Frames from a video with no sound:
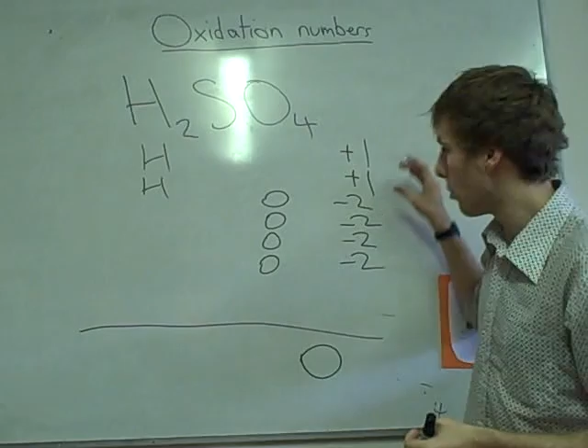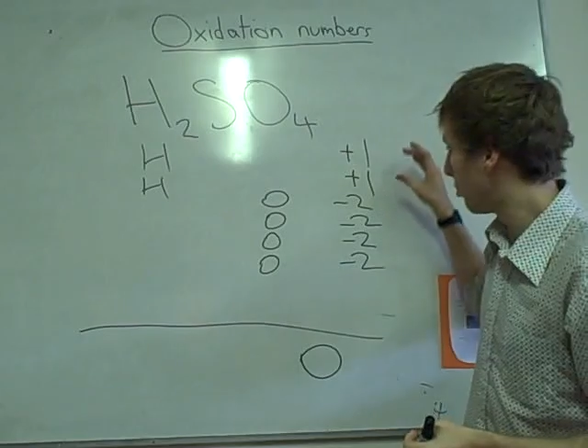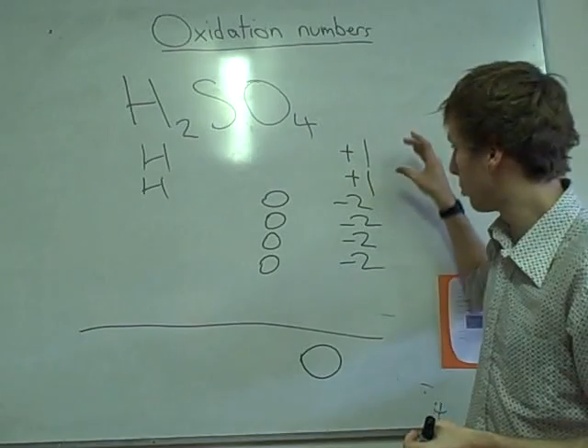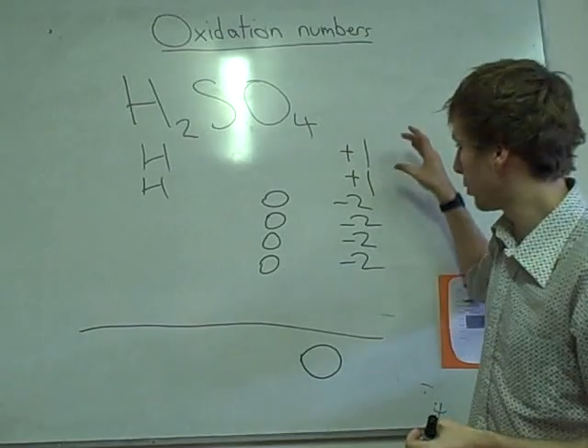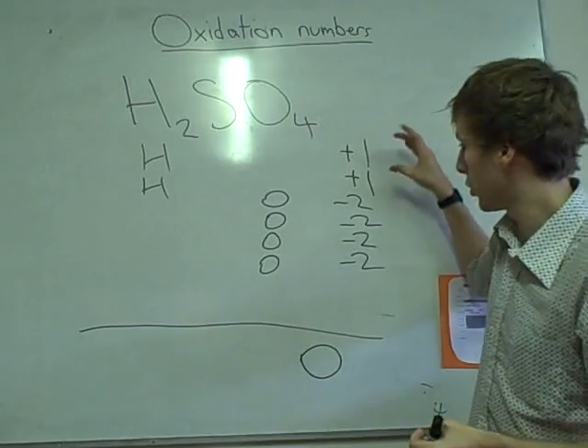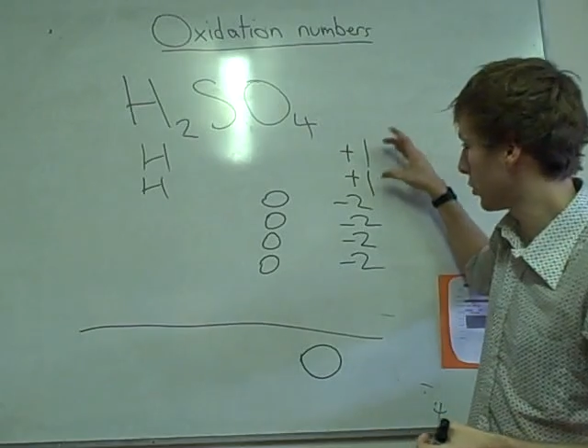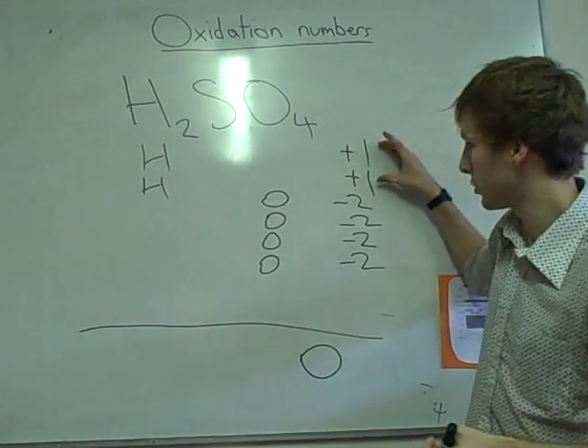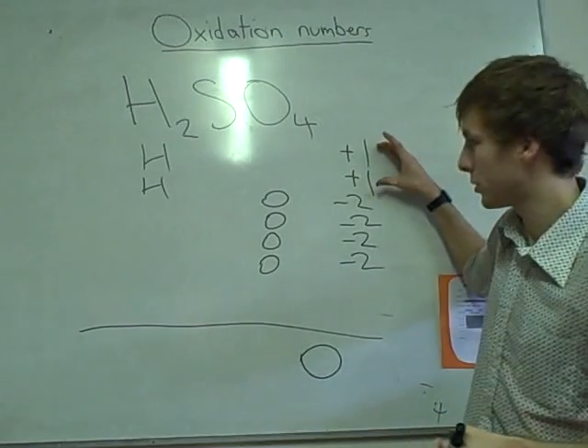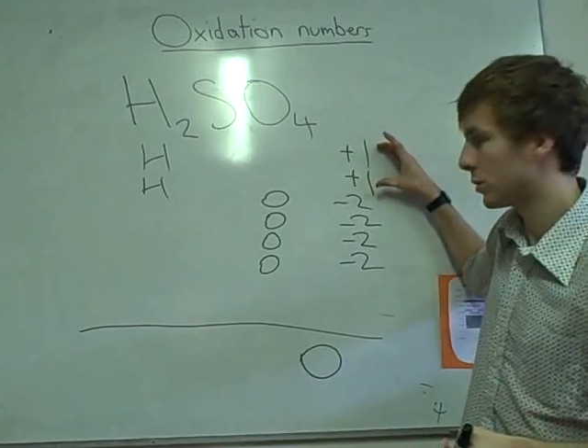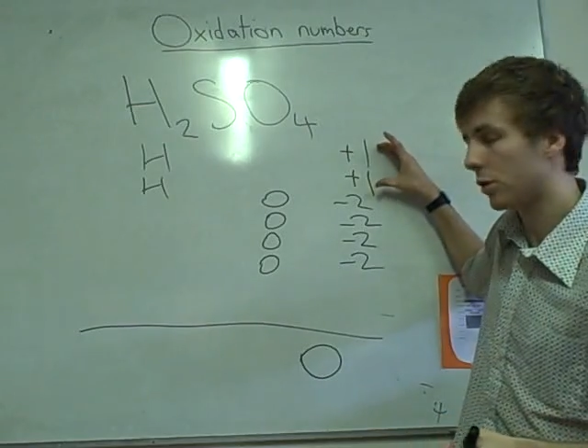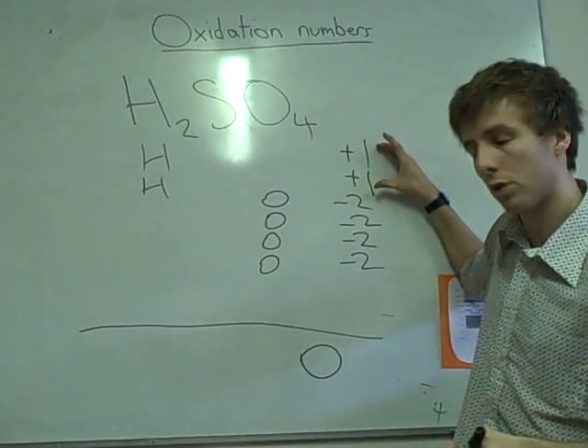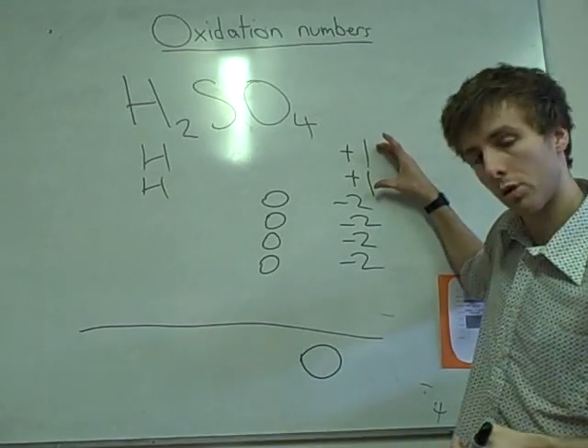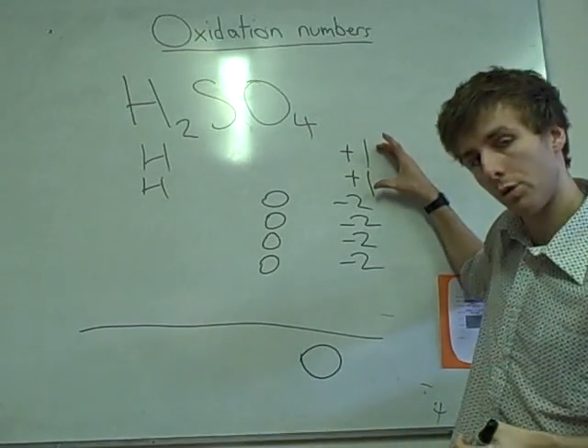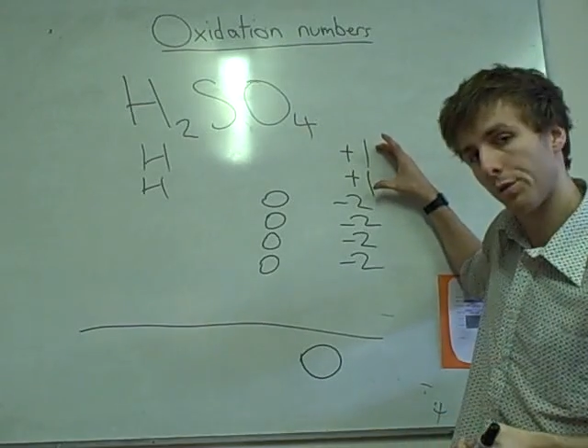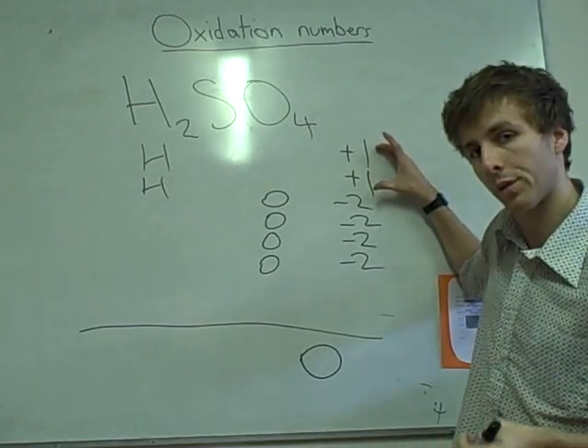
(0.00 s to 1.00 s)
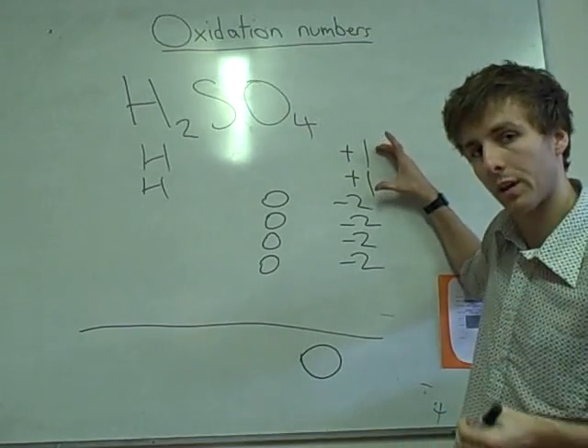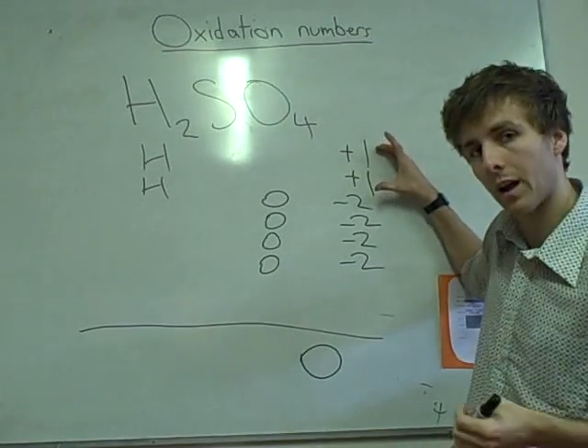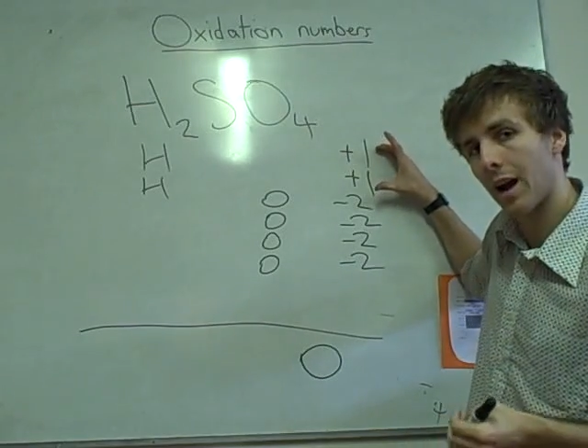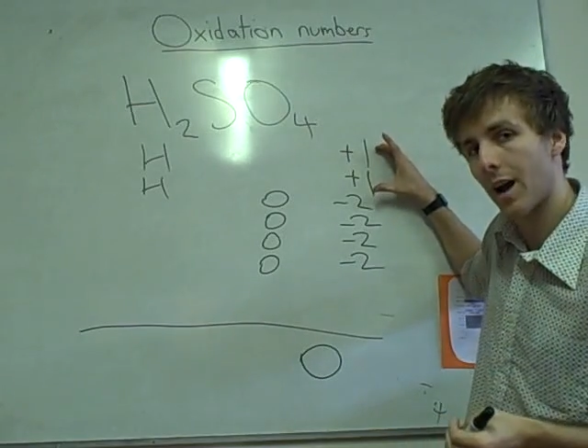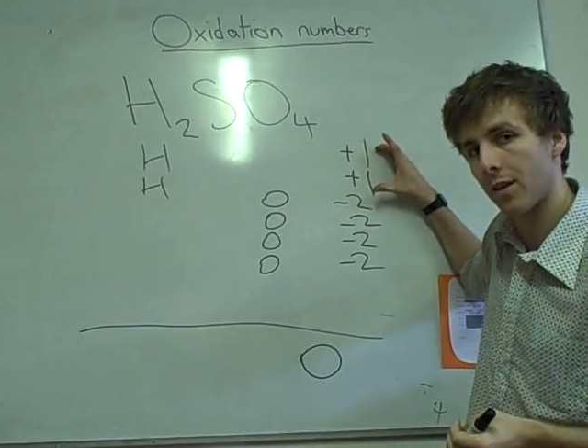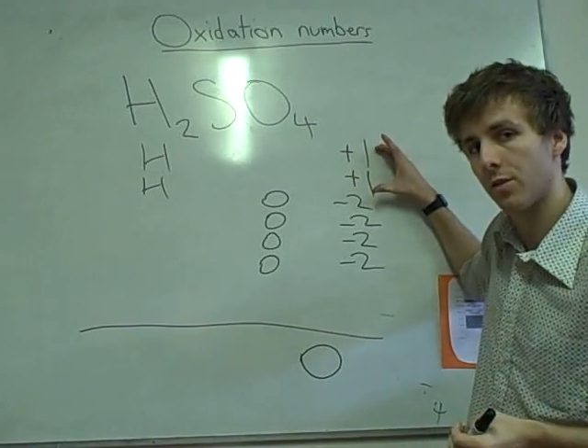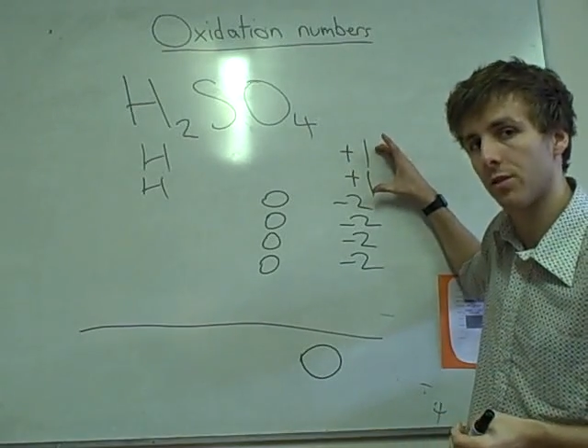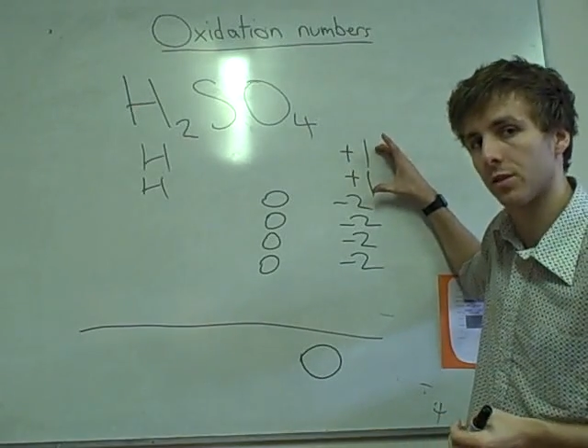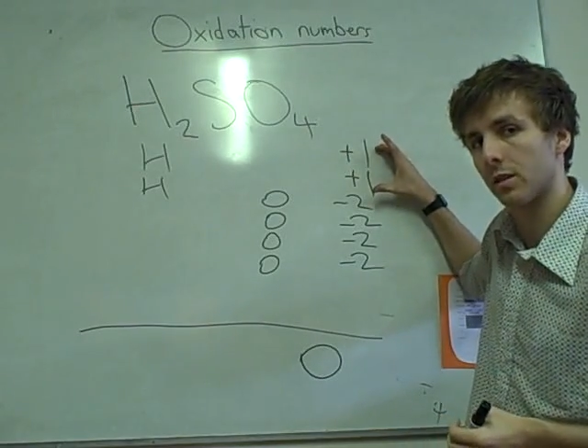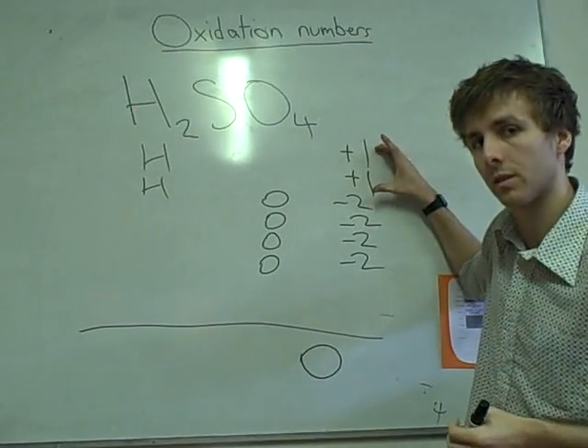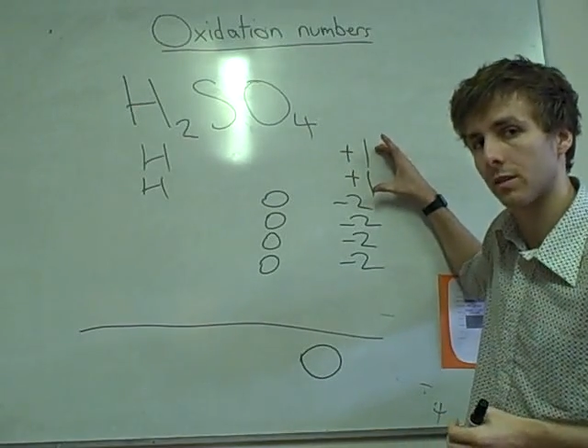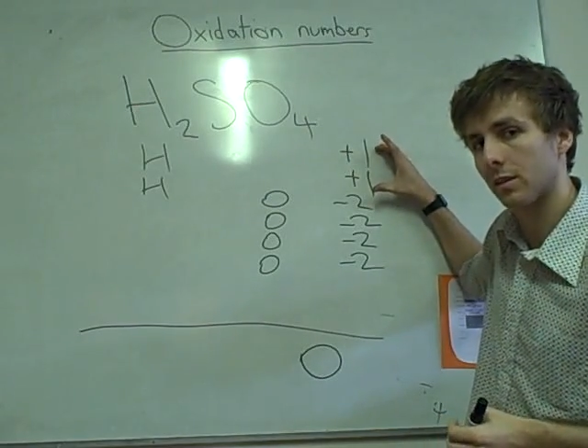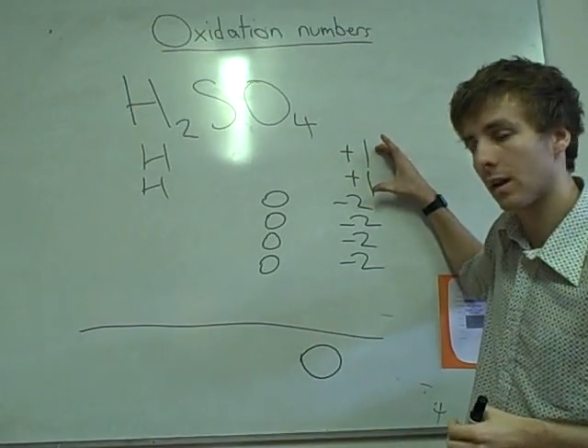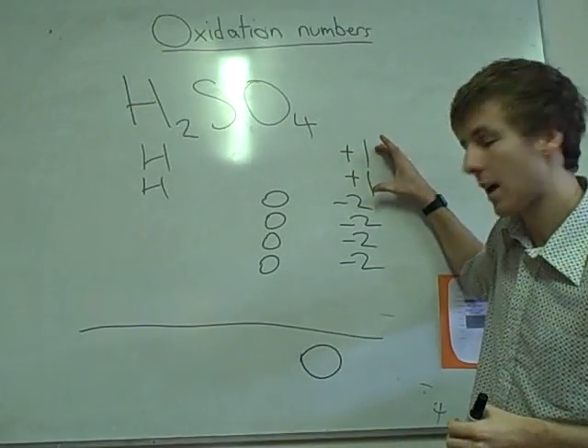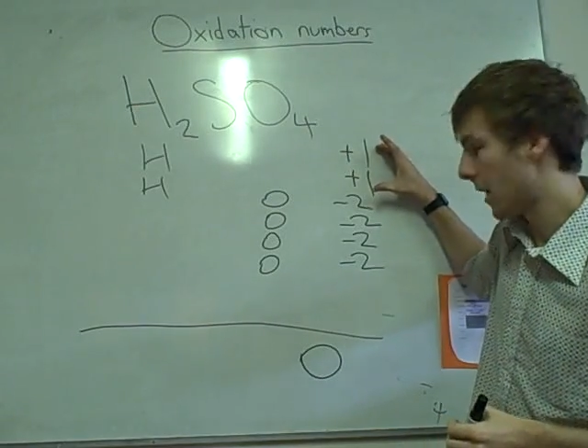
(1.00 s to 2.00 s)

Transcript: +2 for the hydrogens.